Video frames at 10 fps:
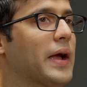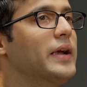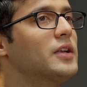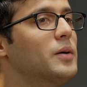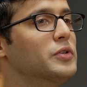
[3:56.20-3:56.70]

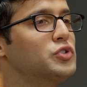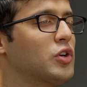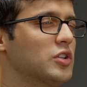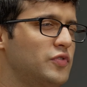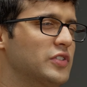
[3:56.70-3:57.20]
buying term
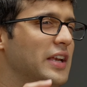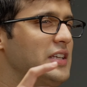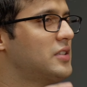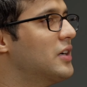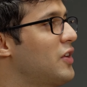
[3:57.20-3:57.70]
insurance for the
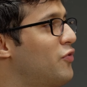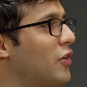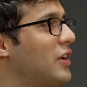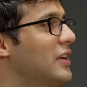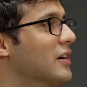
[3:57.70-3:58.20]
next
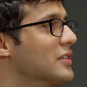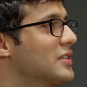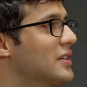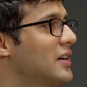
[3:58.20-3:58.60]
30-40 years.